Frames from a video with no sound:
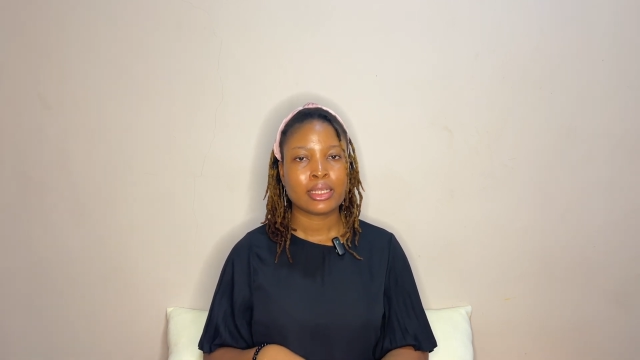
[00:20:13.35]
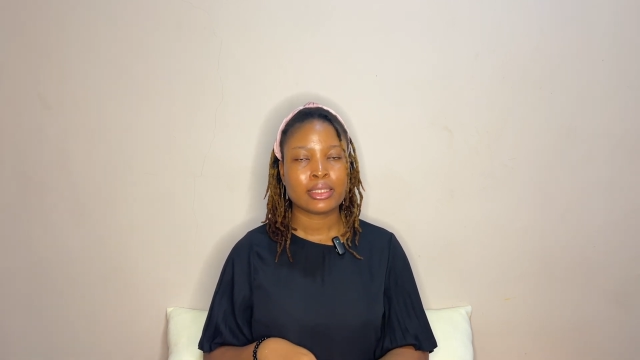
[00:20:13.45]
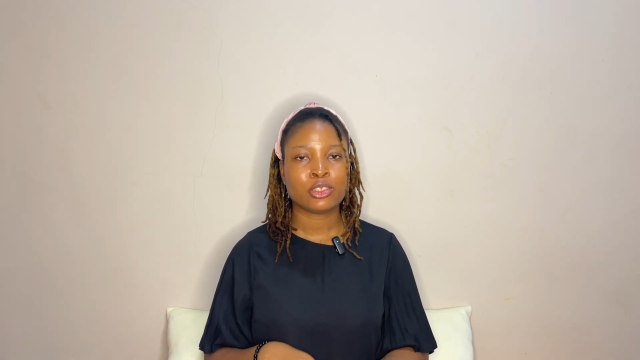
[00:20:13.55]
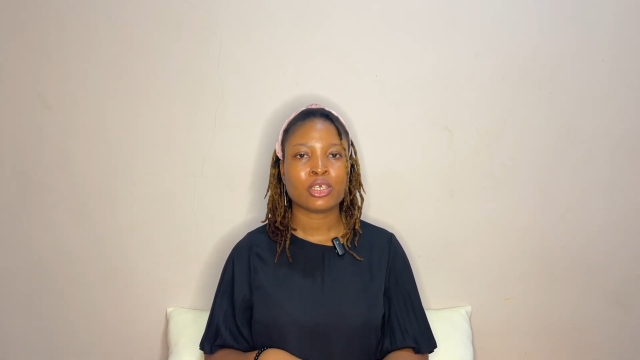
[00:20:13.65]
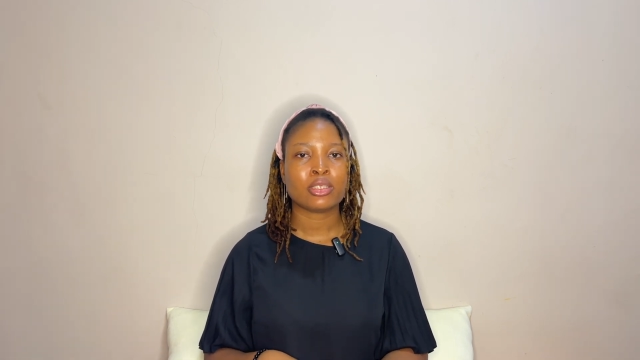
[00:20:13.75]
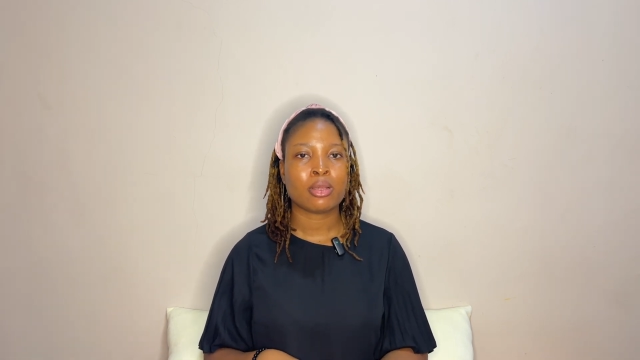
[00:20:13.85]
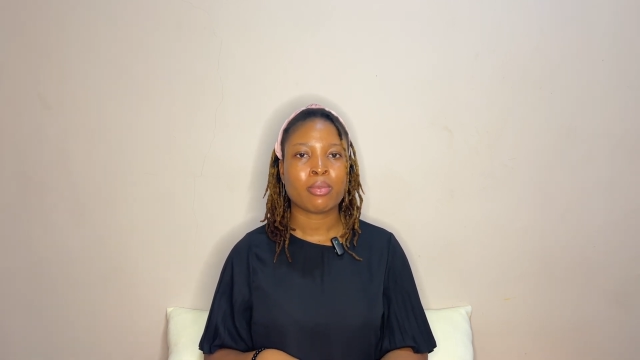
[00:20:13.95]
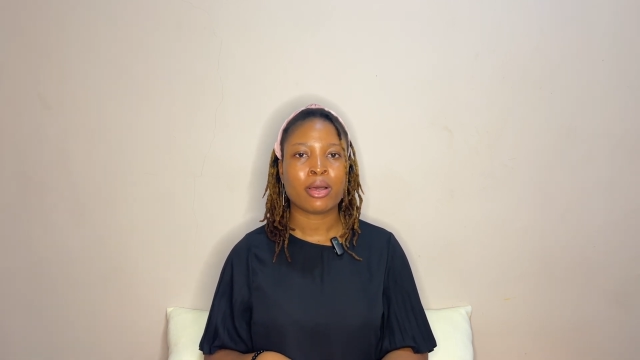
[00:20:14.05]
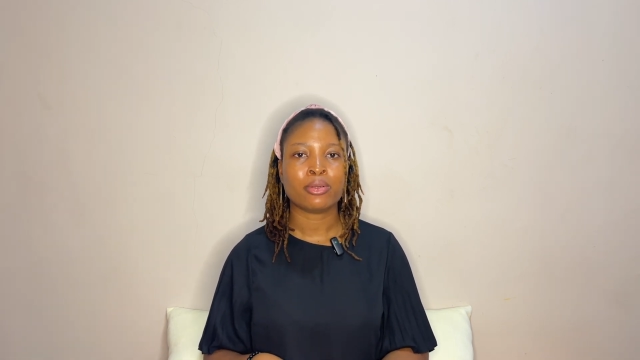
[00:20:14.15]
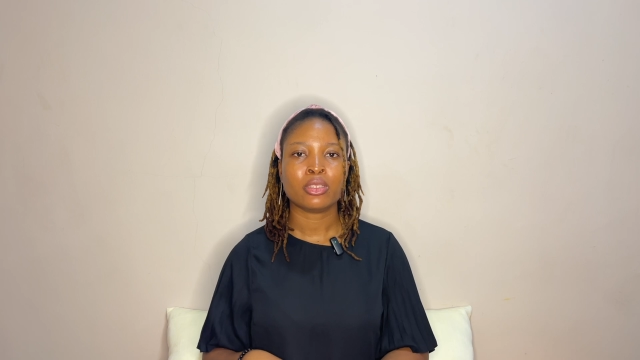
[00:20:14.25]
It's just
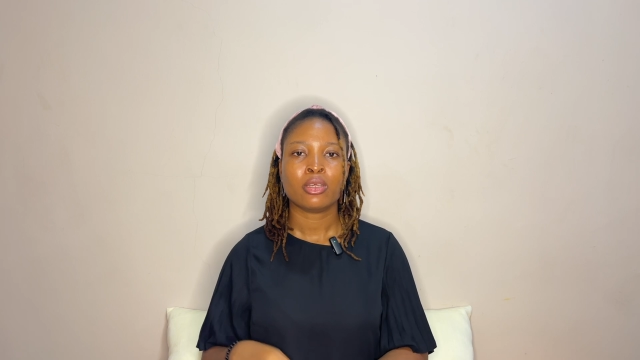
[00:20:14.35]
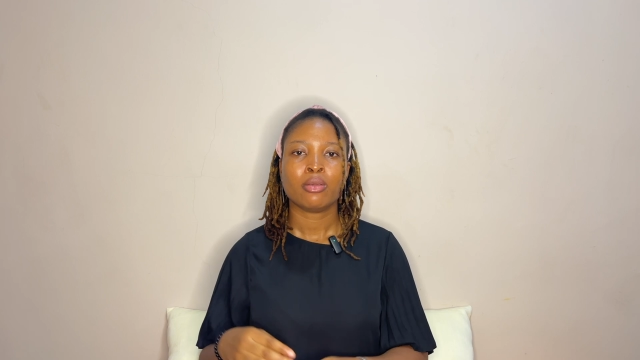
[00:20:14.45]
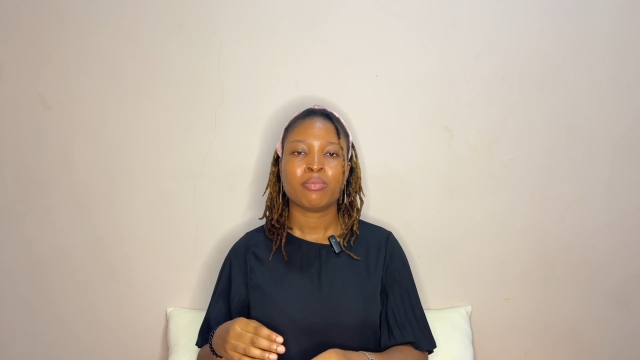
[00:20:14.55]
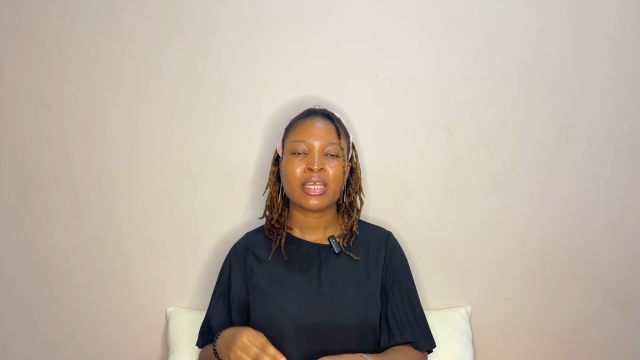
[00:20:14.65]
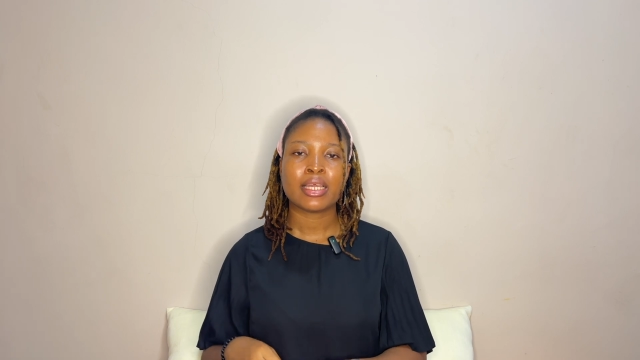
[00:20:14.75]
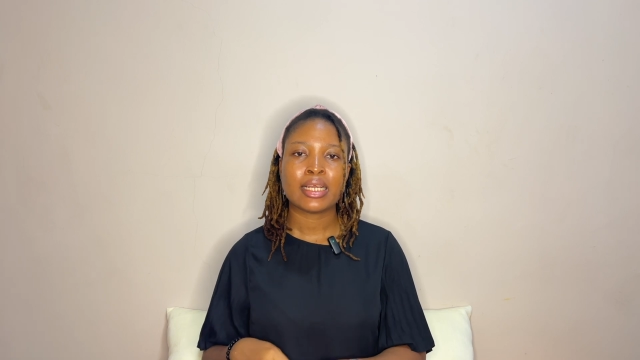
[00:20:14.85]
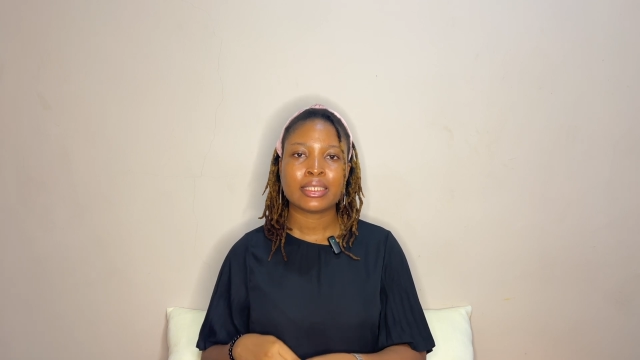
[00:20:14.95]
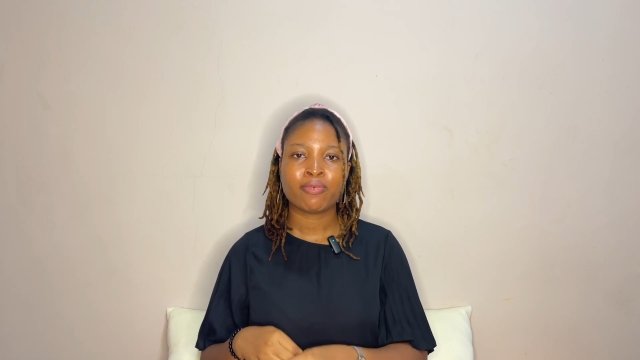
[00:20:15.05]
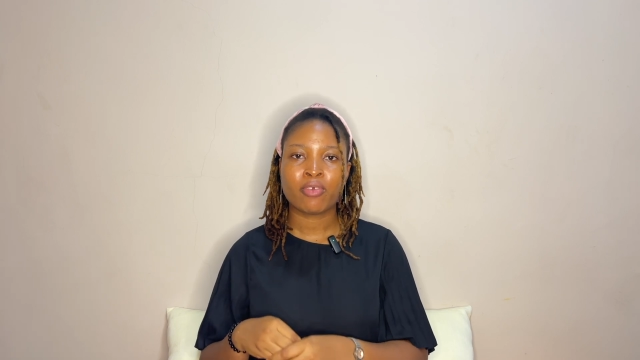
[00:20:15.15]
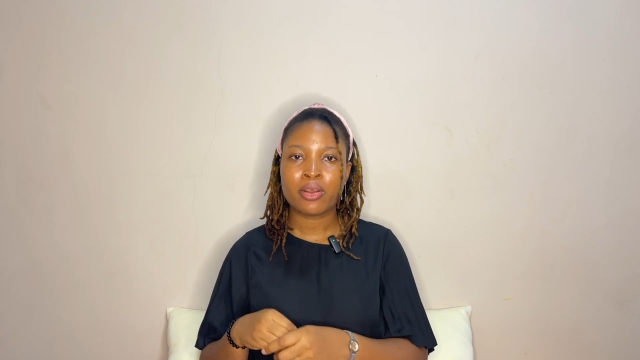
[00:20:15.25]
about making
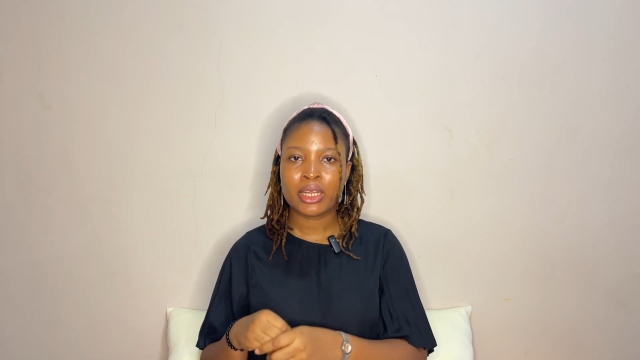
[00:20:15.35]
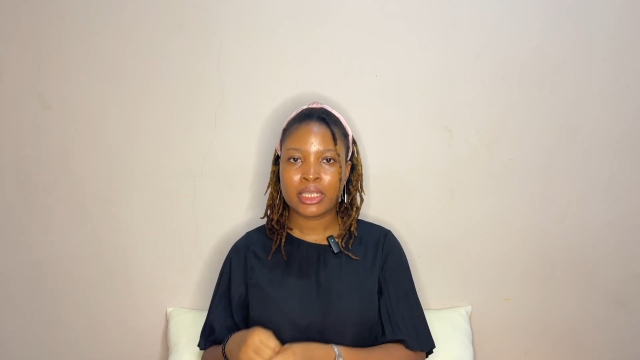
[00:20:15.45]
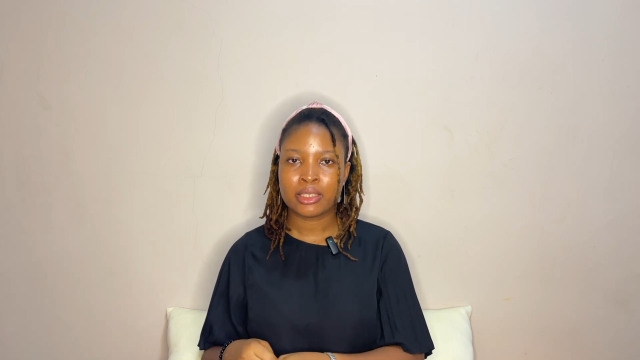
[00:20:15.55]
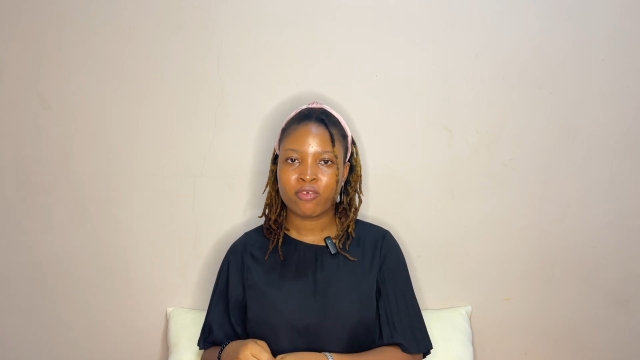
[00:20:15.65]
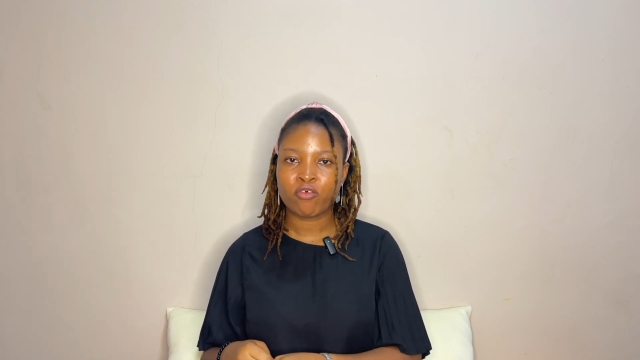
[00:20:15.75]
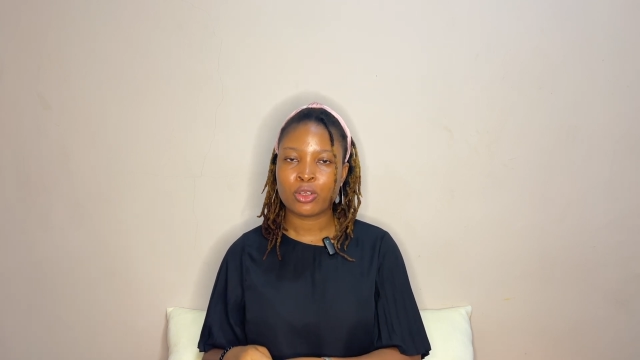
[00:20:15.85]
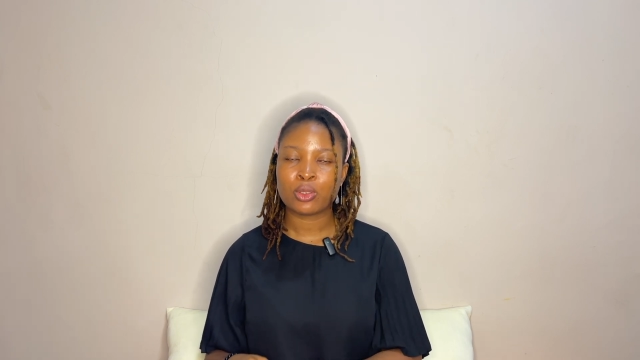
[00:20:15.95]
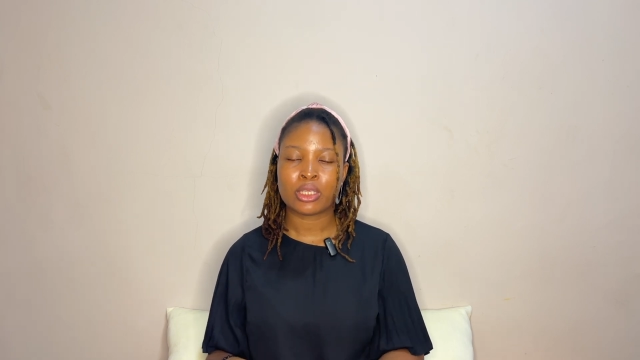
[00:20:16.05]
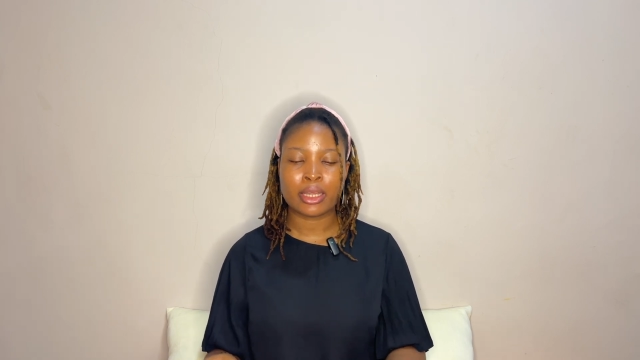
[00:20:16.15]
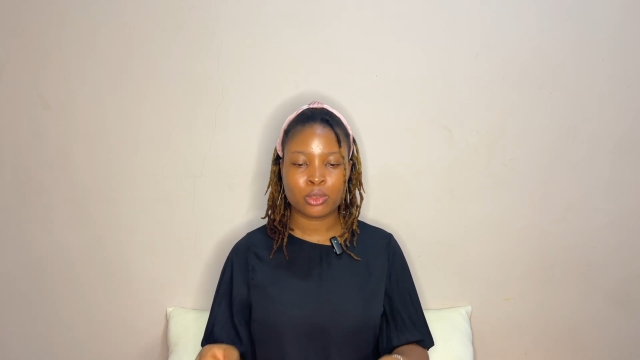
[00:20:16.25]
it very easy for
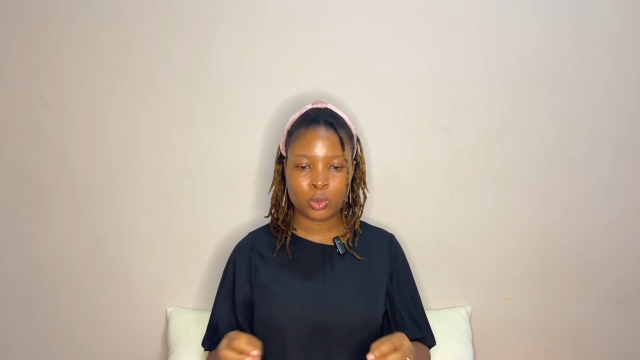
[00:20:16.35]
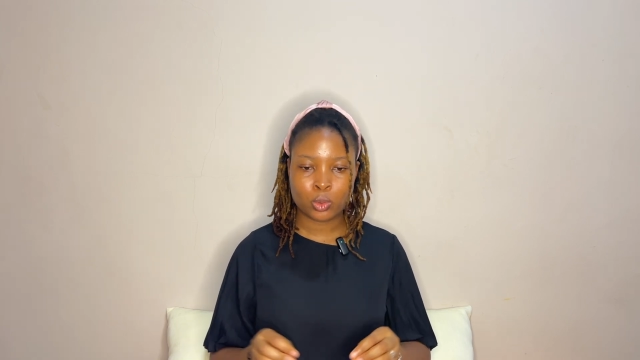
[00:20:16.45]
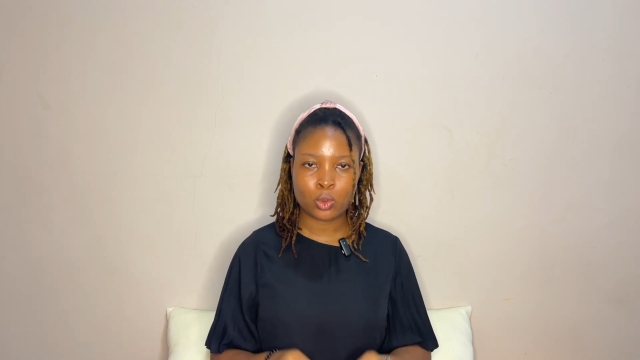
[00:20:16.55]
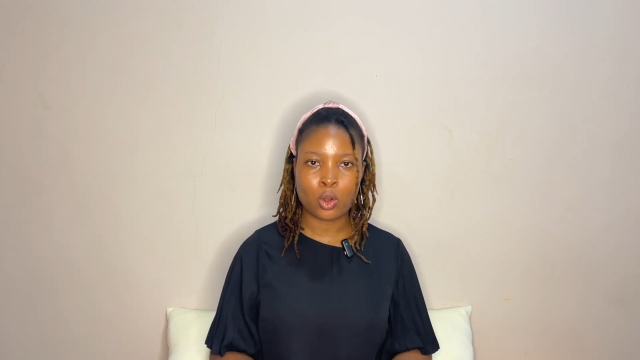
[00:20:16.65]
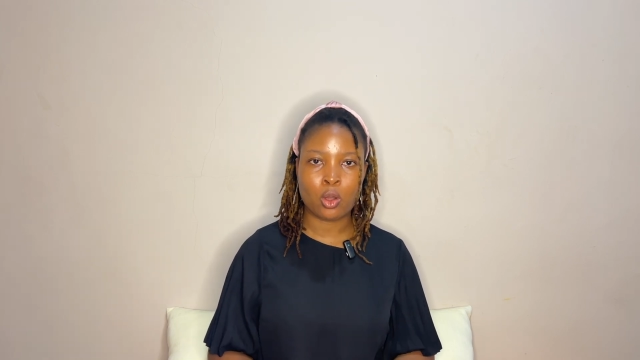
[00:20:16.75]
users to